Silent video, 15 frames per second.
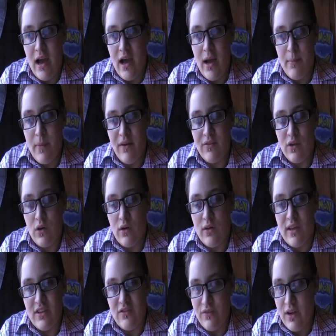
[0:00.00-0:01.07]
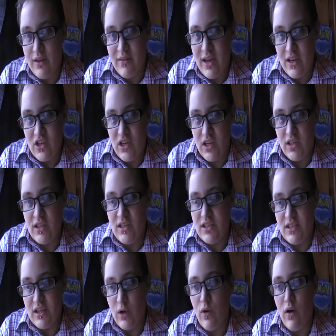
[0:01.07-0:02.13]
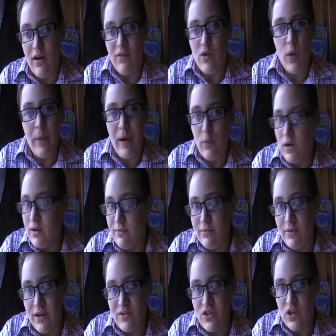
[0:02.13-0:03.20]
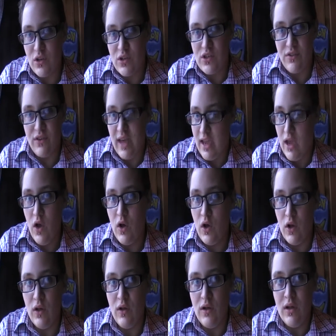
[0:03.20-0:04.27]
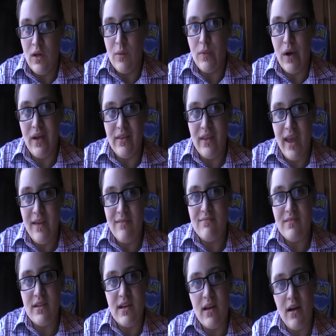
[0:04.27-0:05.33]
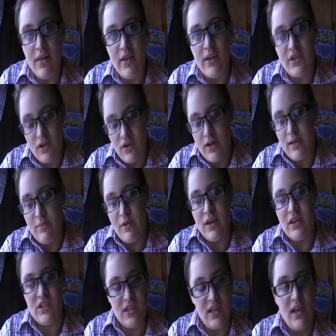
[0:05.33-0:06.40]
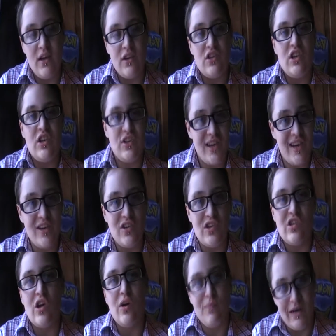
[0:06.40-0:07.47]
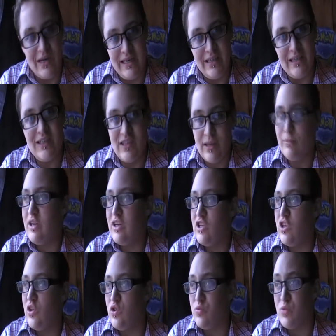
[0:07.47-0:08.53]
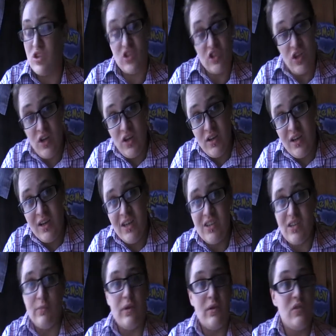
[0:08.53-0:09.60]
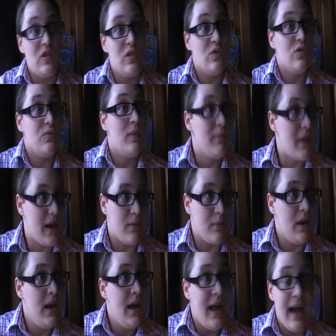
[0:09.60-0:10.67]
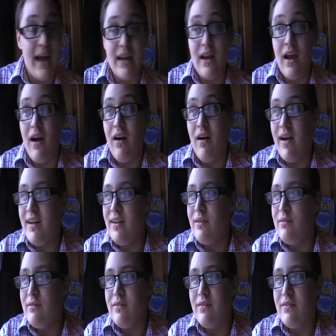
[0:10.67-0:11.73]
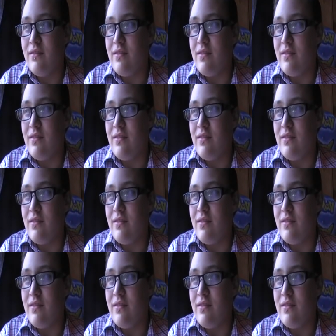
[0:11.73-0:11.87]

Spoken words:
there's five cashiers, so I've got about 1 in 5 chance of getting her. But every other time I see her, she changes her mind. Some days she calls me sir, sometimes she calls me madam. And I don't